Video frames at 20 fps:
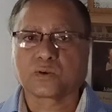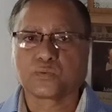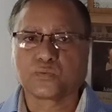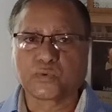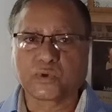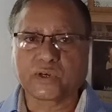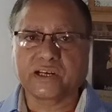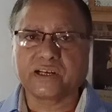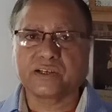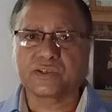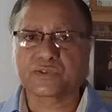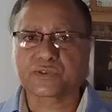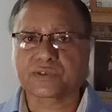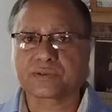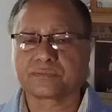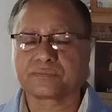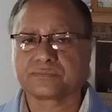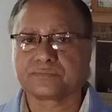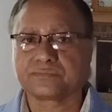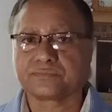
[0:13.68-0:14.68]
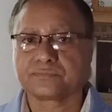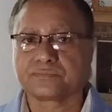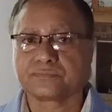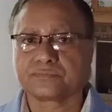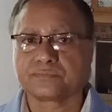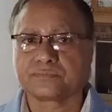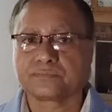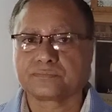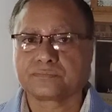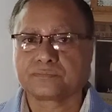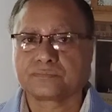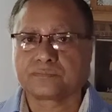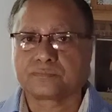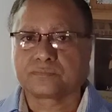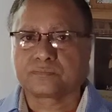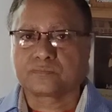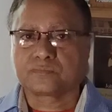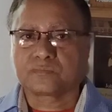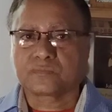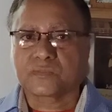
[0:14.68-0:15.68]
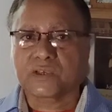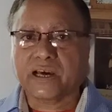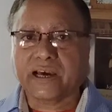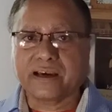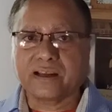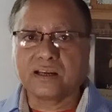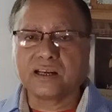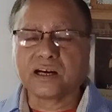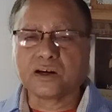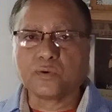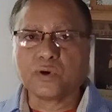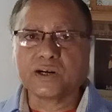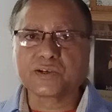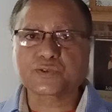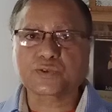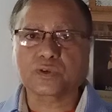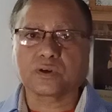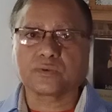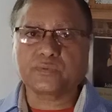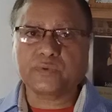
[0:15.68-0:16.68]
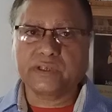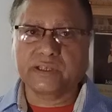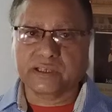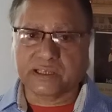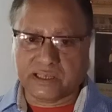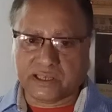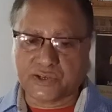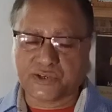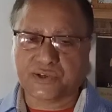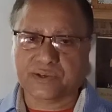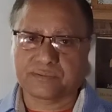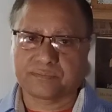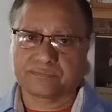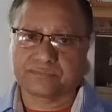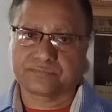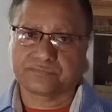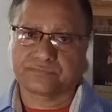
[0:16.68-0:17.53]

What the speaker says: friends, and lovers of English.